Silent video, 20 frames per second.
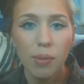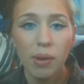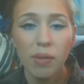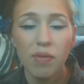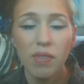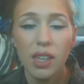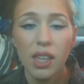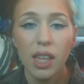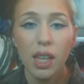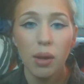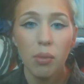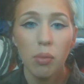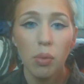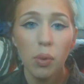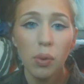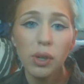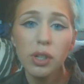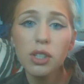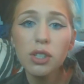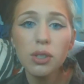I'm feeling
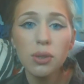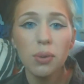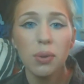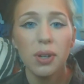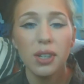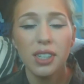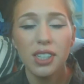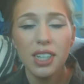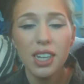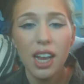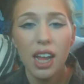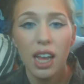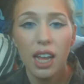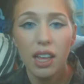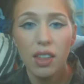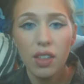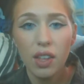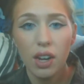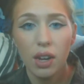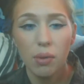more sore
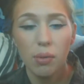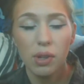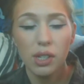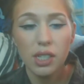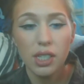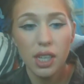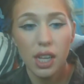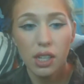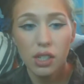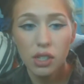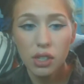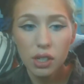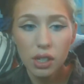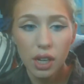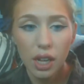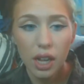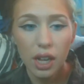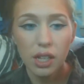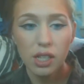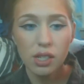today than I was yesterday,